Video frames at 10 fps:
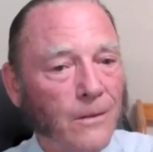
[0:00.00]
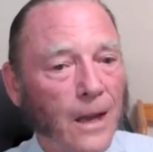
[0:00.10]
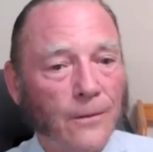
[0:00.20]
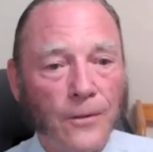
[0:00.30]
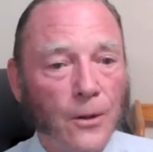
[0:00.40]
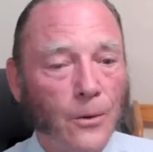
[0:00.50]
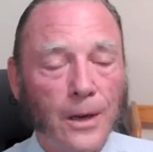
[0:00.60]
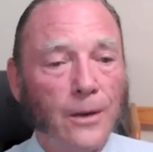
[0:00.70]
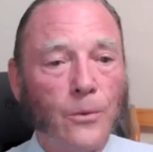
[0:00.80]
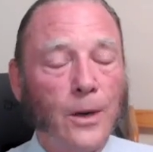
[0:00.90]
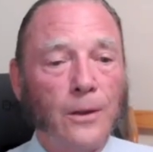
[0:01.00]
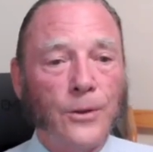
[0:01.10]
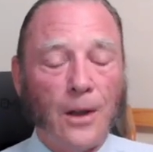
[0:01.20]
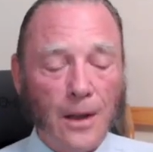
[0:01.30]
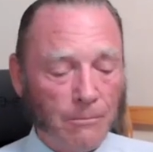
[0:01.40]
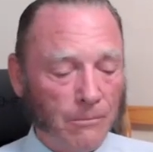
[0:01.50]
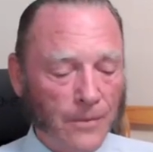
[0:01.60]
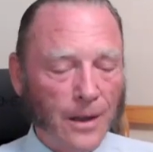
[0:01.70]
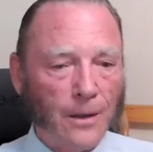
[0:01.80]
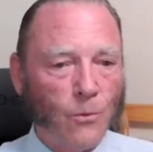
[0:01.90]
view it in real time
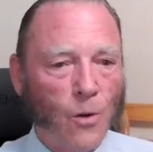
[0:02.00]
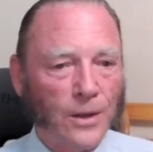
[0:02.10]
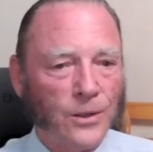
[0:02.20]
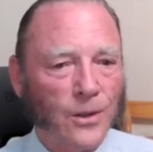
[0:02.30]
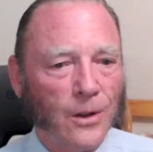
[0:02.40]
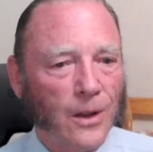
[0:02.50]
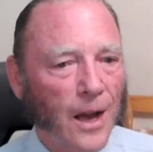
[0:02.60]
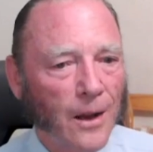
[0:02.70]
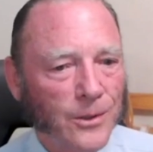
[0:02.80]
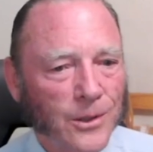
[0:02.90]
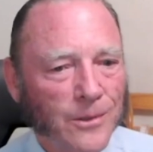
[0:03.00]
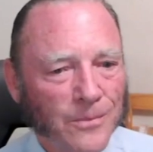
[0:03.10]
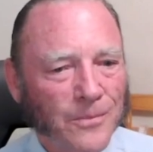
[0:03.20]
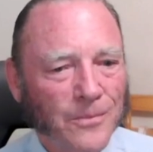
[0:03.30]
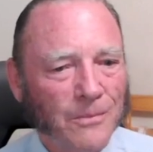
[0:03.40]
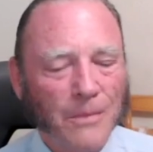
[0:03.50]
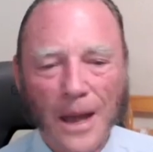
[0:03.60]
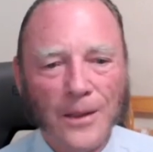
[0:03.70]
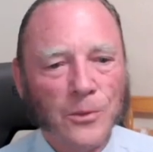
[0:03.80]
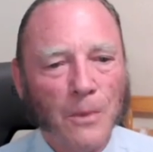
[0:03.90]
and watch the clouds
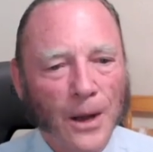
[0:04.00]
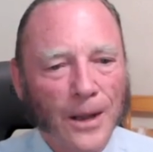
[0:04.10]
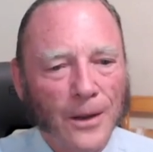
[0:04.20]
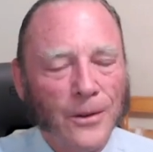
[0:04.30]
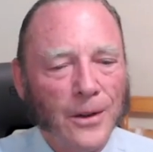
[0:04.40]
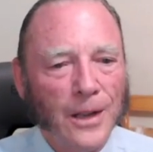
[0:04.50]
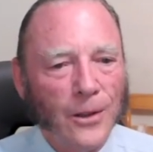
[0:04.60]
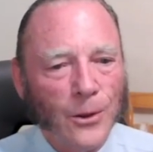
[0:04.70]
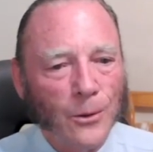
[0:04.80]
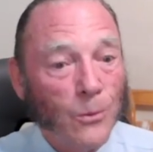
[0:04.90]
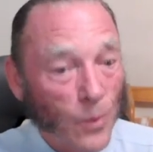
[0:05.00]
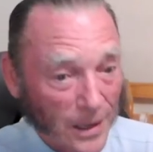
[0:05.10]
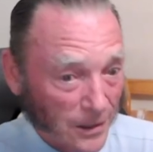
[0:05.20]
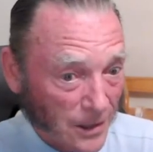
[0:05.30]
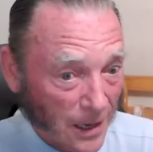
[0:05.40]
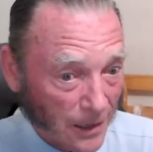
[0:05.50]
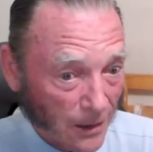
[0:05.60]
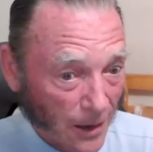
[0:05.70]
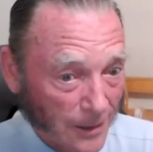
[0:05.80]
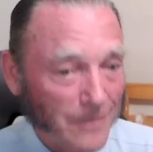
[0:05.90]
pass by underneath you when it's
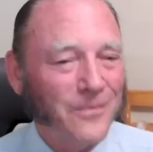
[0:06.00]
daylight.